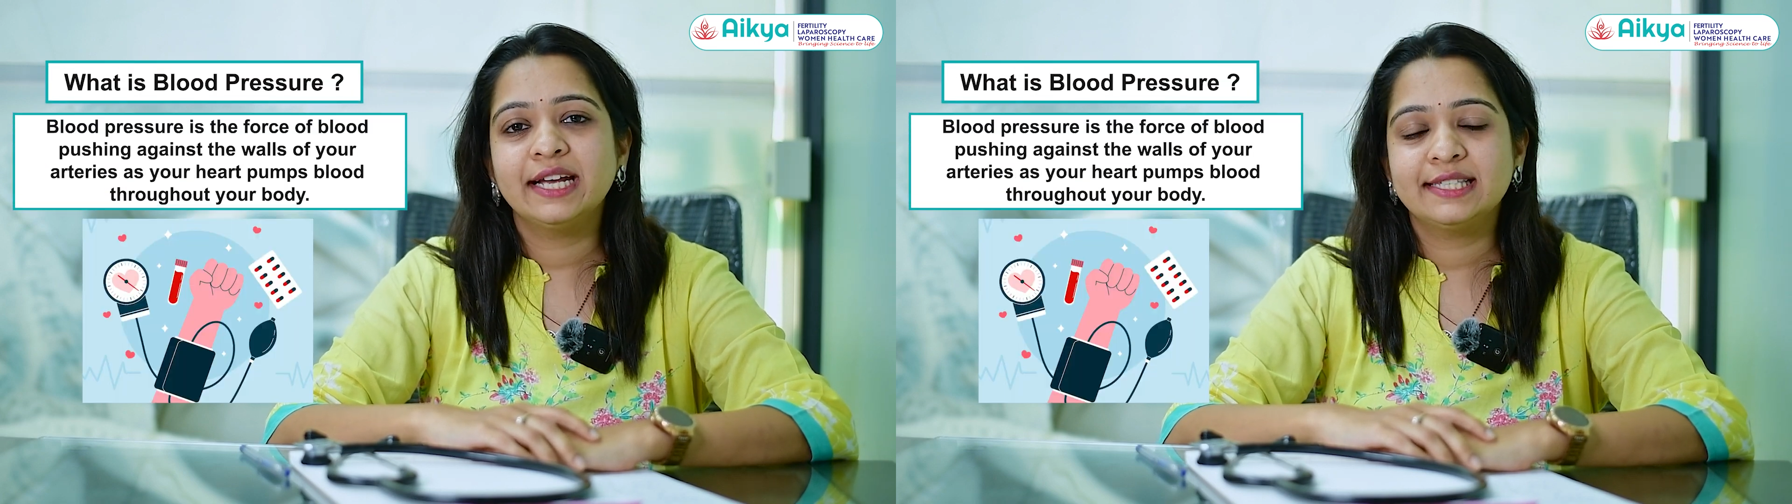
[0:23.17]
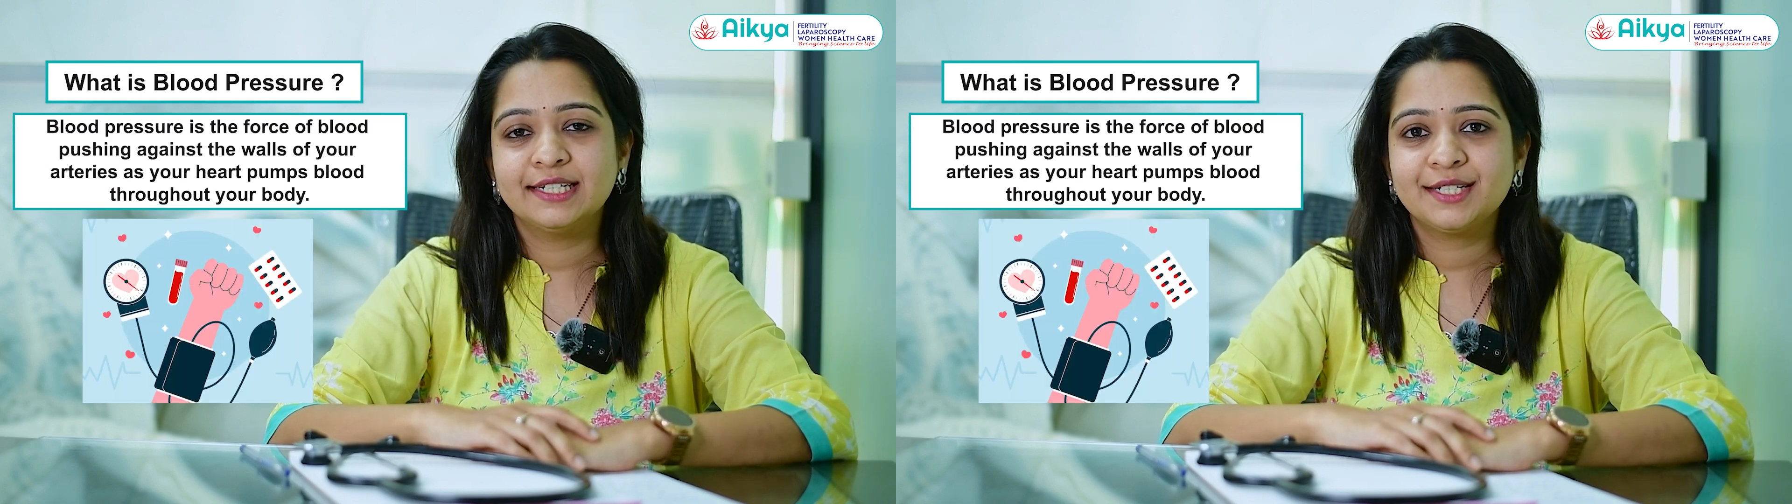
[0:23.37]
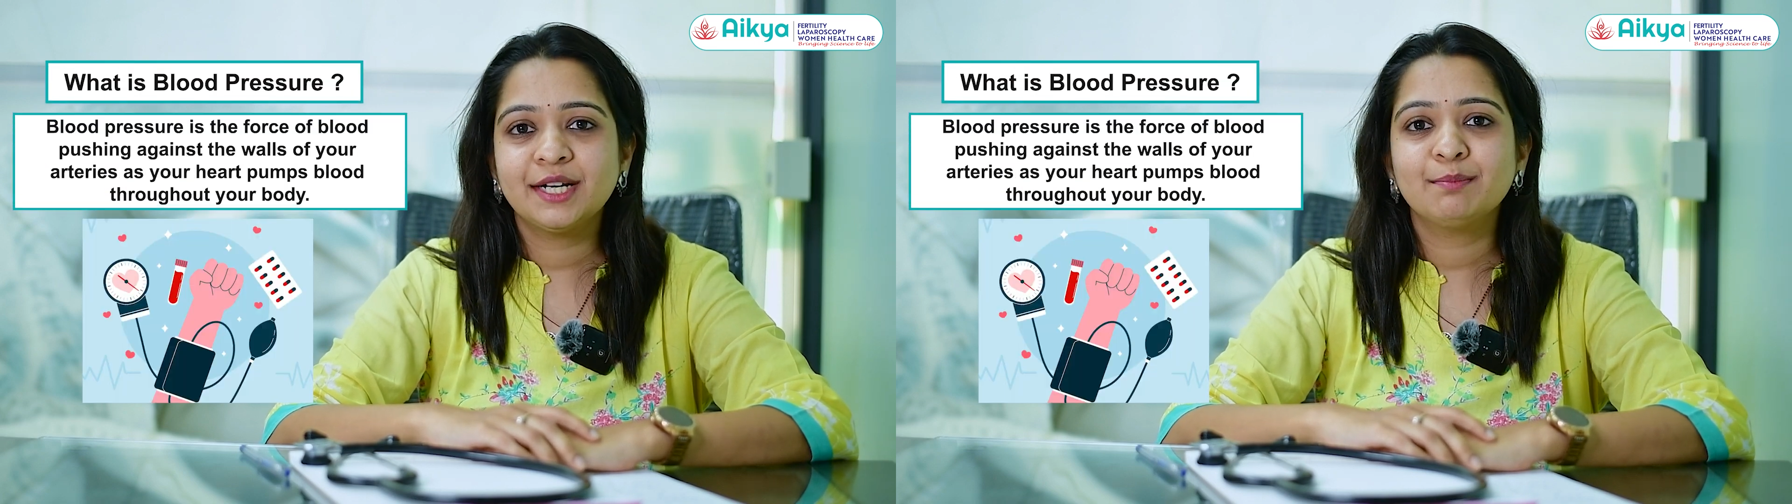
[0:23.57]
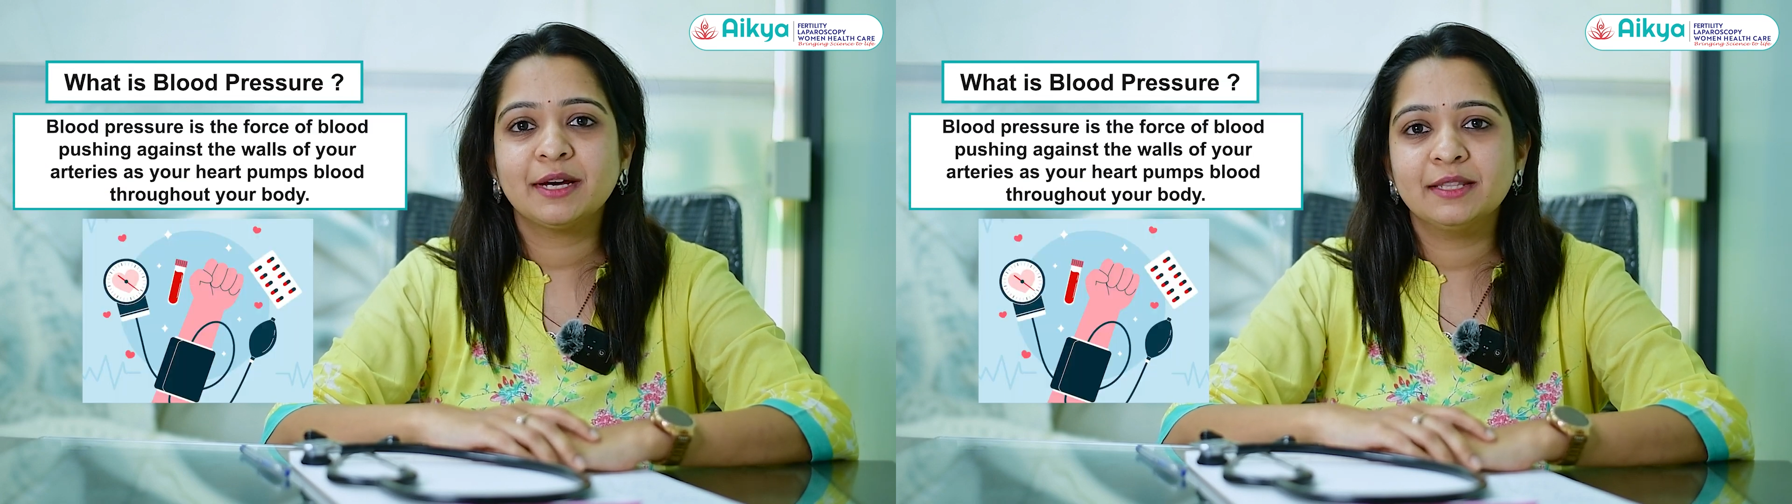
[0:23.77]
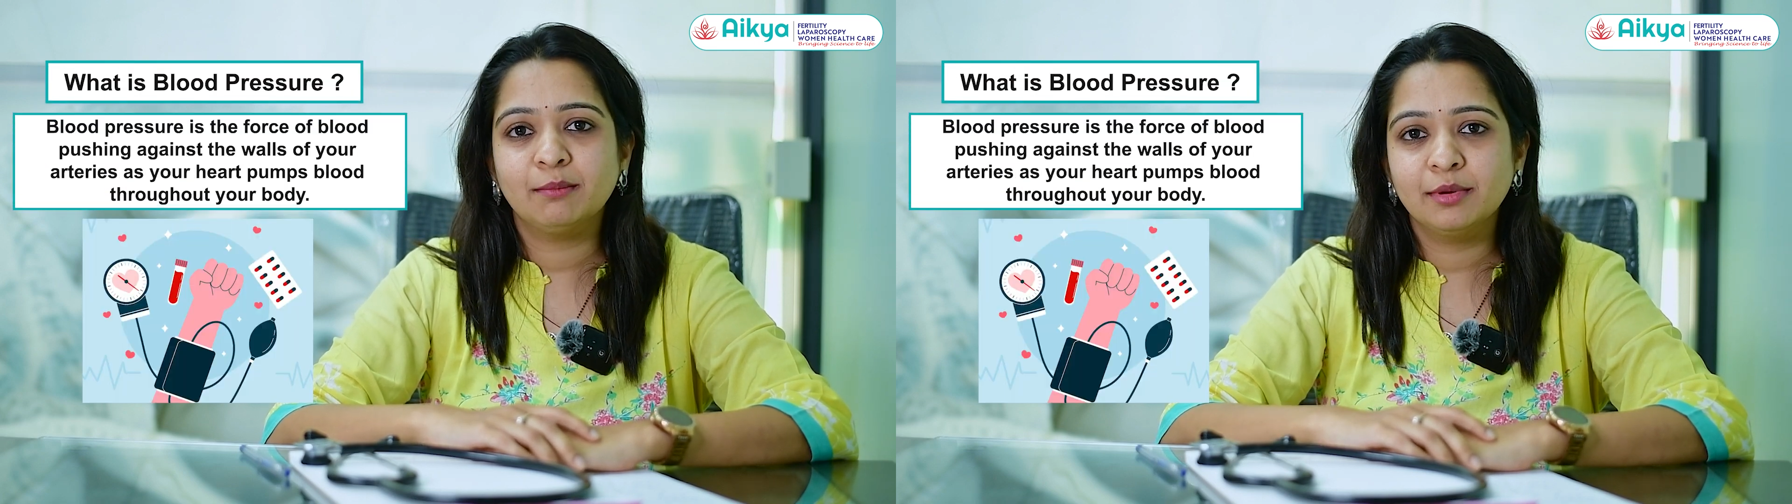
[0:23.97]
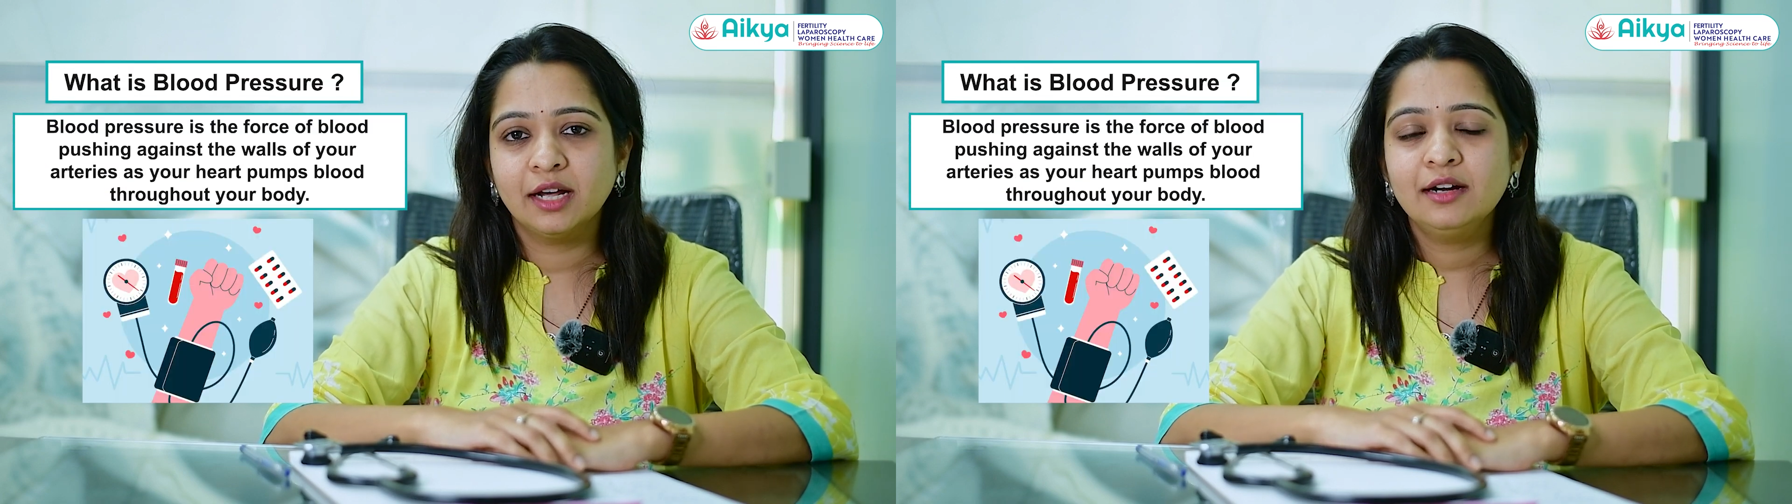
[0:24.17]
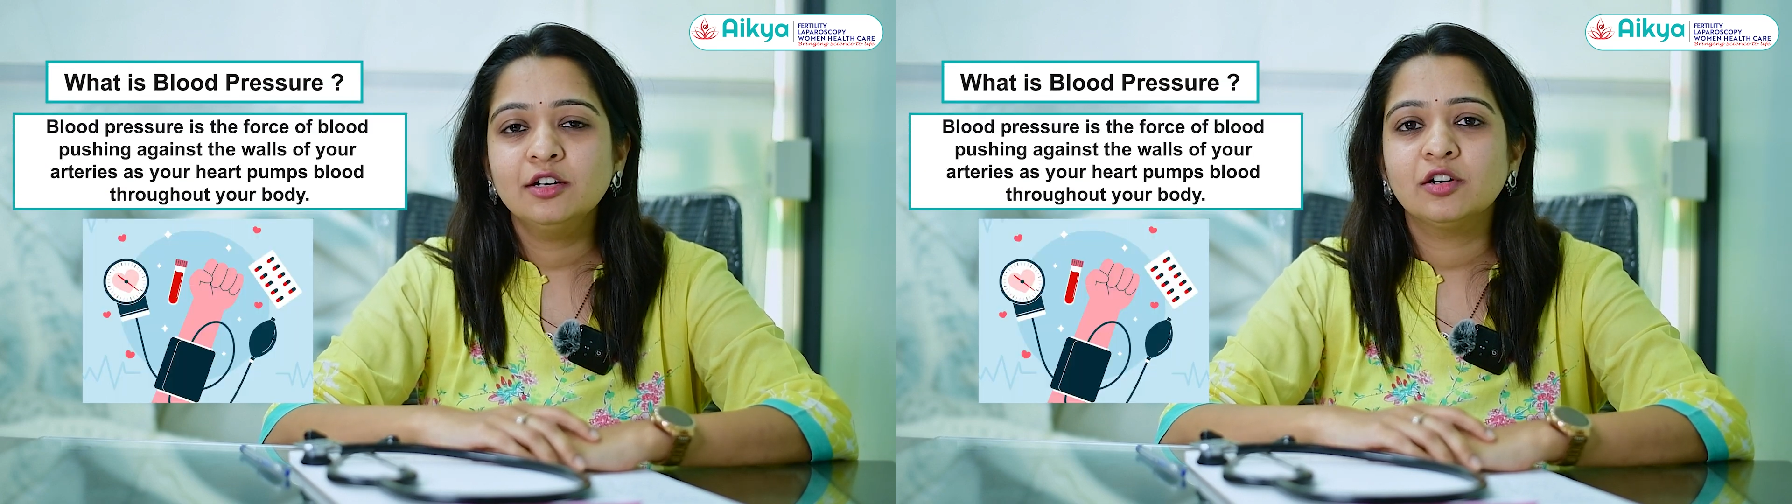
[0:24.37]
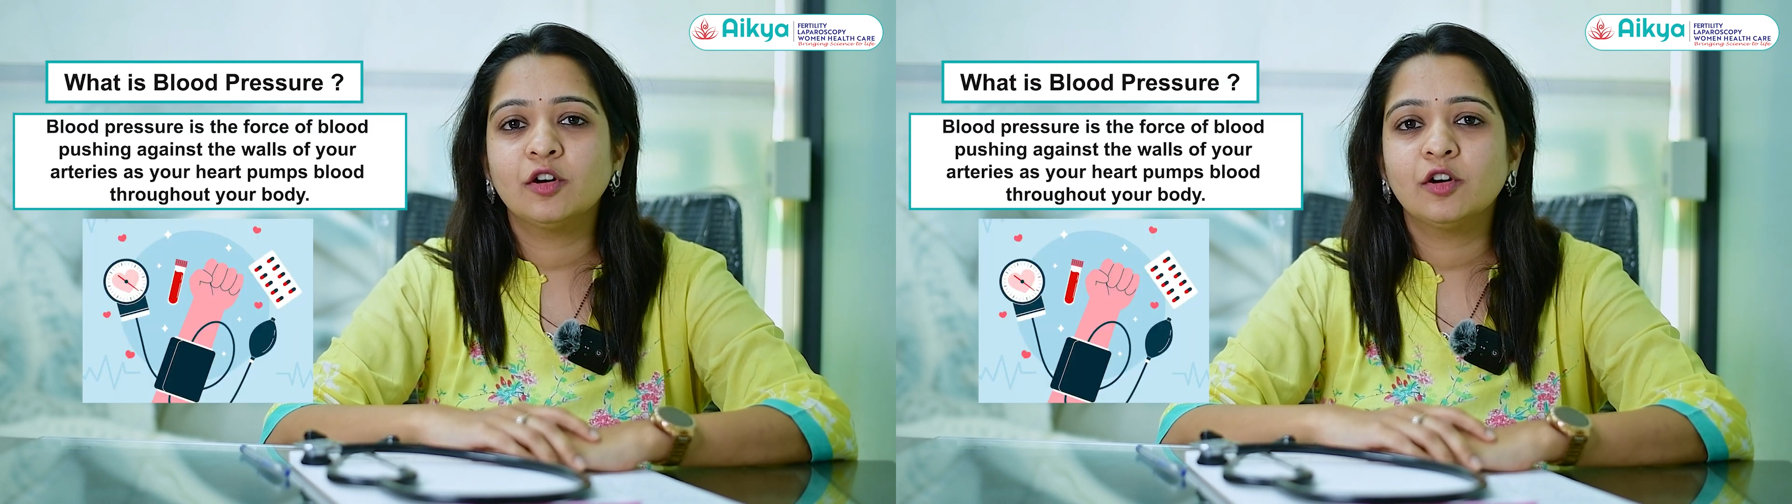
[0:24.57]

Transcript: exerted by the blood